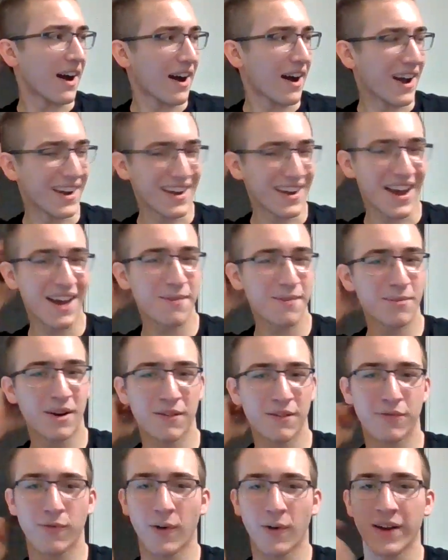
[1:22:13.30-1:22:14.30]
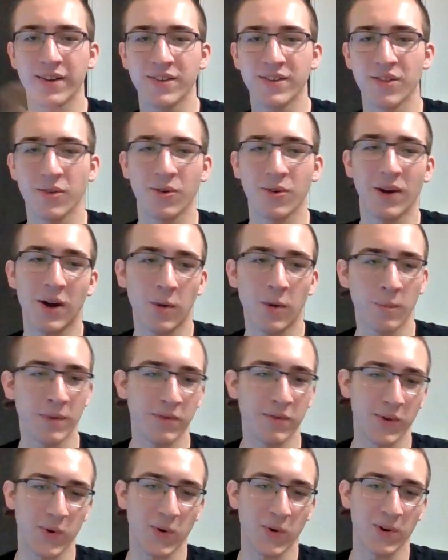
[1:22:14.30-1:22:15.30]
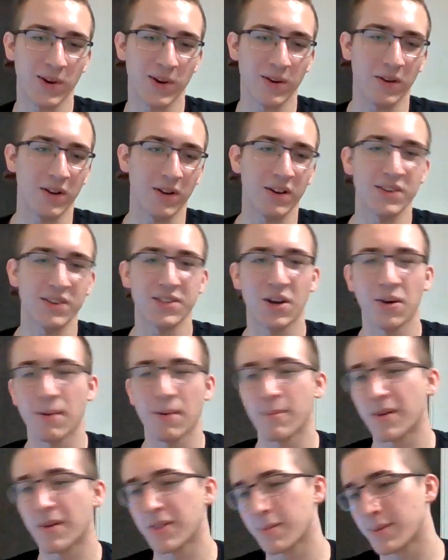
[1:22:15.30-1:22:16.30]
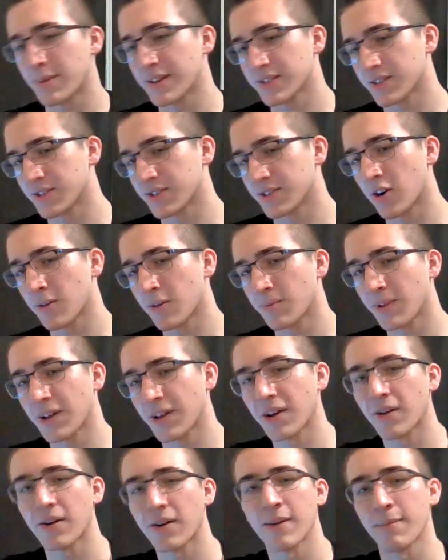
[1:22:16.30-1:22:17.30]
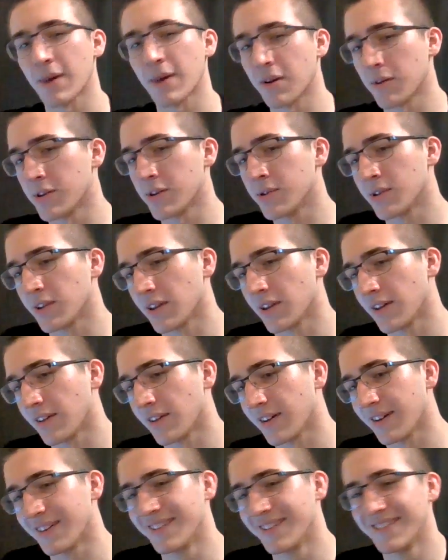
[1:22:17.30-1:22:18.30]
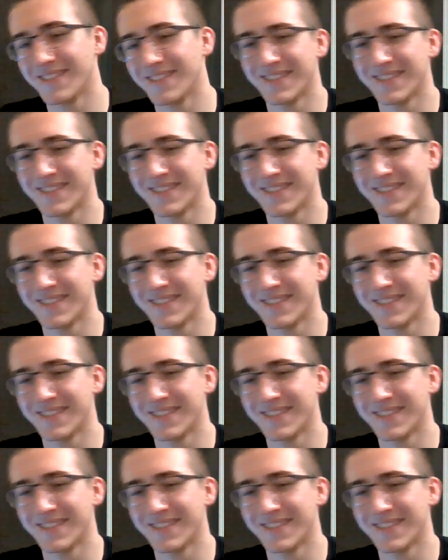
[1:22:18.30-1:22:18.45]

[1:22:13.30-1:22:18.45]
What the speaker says: I had a friend though help me record it on guitar. I'm not the best guitar player. I'm better at ukulele.